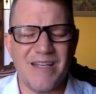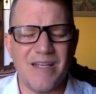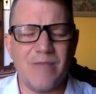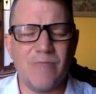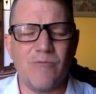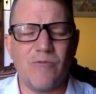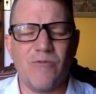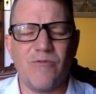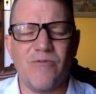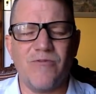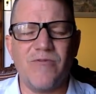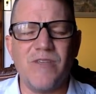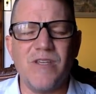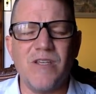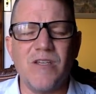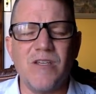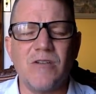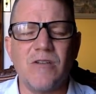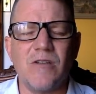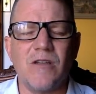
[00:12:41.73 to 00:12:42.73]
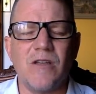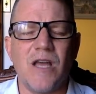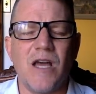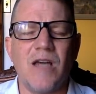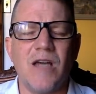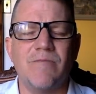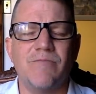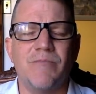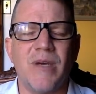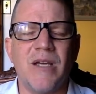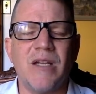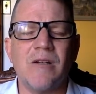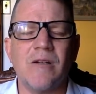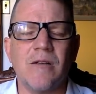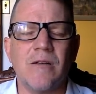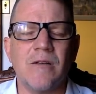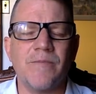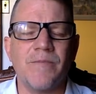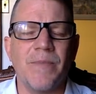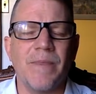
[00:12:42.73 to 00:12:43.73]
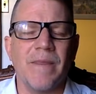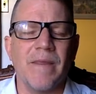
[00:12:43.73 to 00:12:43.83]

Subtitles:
it will feel a lot better.